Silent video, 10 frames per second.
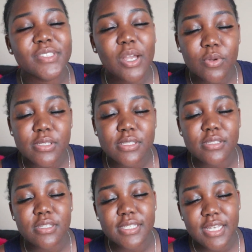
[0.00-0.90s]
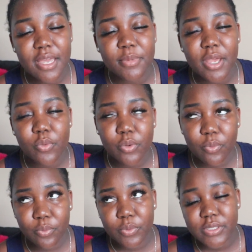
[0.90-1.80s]
That was the time that
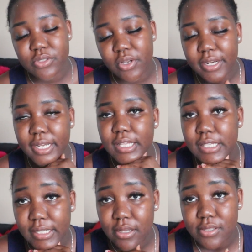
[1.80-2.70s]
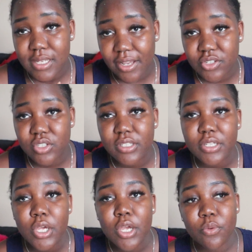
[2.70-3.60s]
we started clinicals.
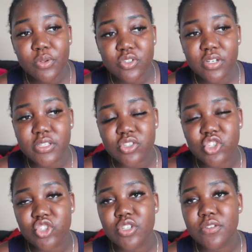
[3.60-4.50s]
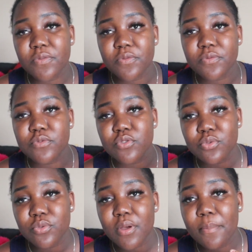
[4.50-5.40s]
Actually, we transitioned
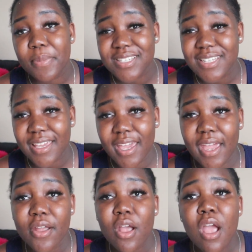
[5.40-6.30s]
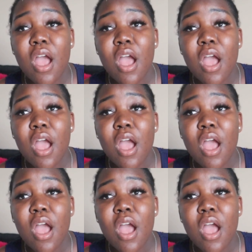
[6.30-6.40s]
to patient care.